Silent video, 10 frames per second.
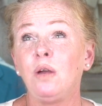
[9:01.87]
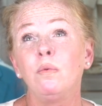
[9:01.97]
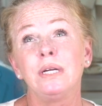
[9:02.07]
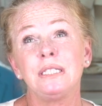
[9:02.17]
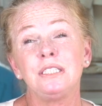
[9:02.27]

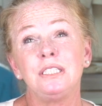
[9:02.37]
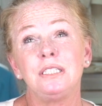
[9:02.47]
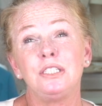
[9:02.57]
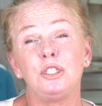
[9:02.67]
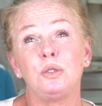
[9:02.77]
when
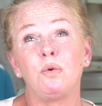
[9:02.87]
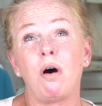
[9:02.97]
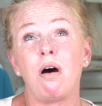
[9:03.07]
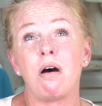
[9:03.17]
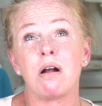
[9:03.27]
you
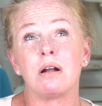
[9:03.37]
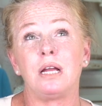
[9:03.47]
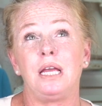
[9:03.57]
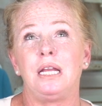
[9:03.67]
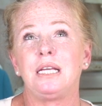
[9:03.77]
are
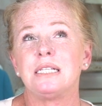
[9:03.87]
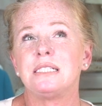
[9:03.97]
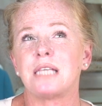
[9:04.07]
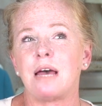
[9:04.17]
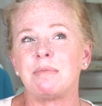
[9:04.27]
in a
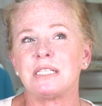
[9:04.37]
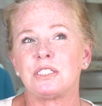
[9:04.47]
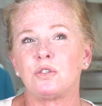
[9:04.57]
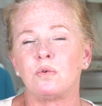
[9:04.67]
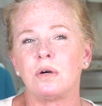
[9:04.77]
consignment
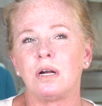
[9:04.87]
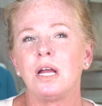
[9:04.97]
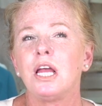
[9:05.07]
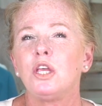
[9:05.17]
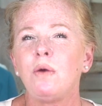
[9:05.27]
store,
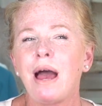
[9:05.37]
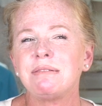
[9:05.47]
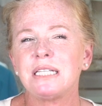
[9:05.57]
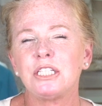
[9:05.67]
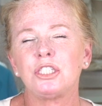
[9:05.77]
you have
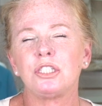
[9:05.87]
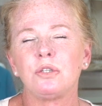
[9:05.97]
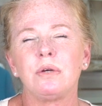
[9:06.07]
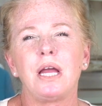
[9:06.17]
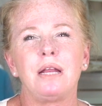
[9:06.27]
to get your
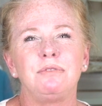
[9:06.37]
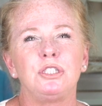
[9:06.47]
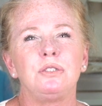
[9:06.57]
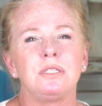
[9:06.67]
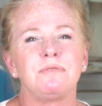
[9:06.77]
creative
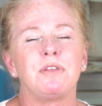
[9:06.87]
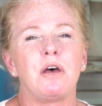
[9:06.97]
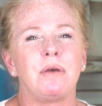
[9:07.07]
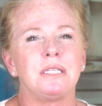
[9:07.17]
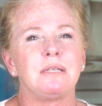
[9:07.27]
juices
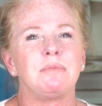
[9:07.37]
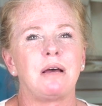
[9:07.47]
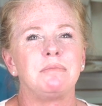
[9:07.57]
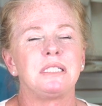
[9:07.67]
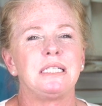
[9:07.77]
flowing
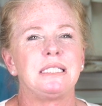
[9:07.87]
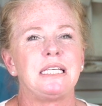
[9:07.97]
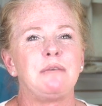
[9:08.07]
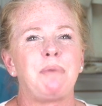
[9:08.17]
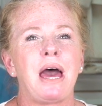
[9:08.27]
sometimes to
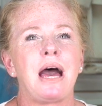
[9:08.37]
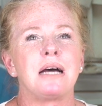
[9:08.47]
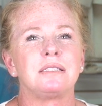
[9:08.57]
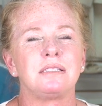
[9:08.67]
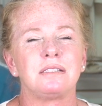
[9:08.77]
see
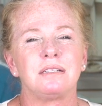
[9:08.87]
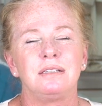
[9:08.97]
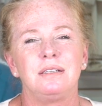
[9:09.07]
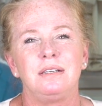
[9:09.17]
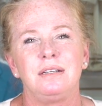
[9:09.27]
past,
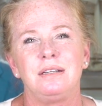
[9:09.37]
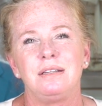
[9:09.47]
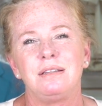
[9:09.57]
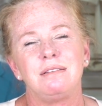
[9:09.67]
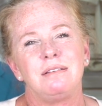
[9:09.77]

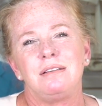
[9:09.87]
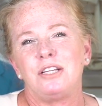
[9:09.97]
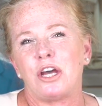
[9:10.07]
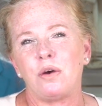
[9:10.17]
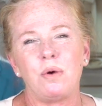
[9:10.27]

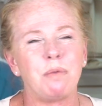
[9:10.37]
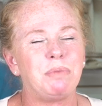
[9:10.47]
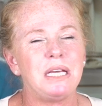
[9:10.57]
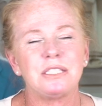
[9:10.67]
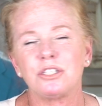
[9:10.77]
a
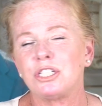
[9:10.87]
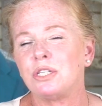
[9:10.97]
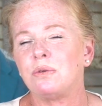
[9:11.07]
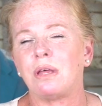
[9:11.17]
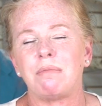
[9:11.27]
piece or
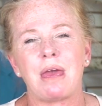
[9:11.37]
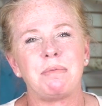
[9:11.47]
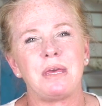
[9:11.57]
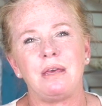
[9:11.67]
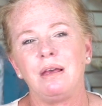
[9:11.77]
two that
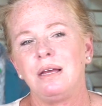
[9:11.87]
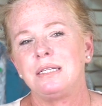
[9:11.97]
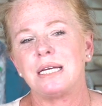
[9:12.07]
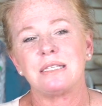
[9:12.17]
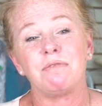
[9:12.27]
maybe
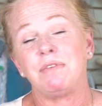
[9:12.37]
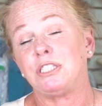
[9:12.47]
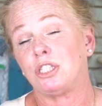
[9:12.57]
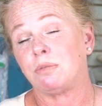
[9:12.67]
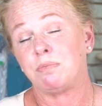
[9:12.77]
doesn't
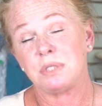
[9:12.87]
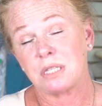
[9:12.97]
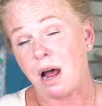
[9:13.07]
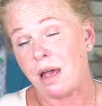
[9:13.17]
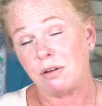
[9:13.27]
fit your
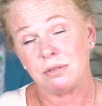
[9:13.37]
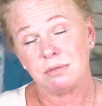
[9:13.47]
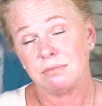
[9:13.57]
style.